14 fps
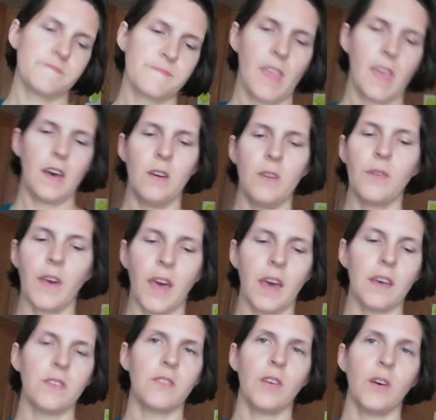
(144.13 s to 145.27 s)

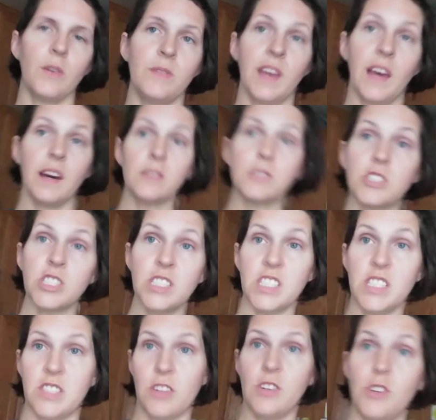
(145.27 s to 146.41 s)
Okay, so now she
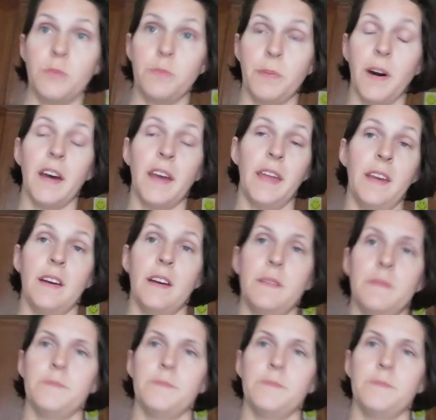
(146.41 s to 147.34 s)
needs a new bike.